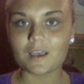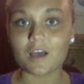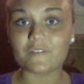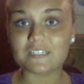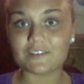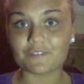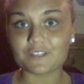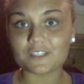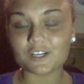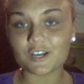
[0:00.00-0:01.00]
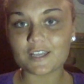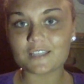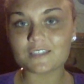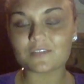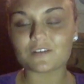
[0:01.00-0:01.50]
of a difference there
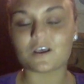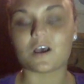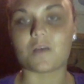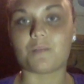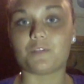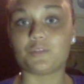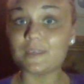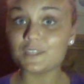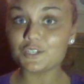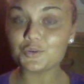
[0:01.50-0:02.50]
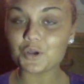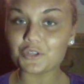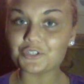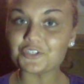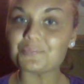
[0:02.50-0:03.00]
is between the two
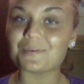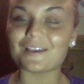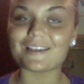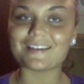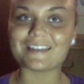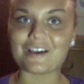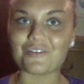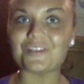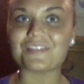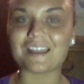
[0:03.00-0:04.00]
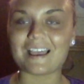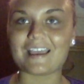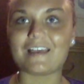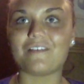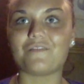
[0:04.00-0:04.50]
cultures, but now that I
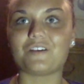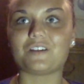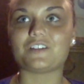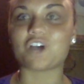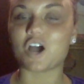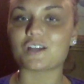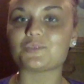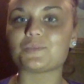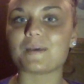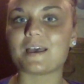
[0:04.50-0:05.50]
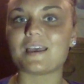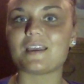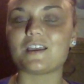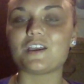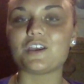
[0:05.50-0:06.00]
have talked with my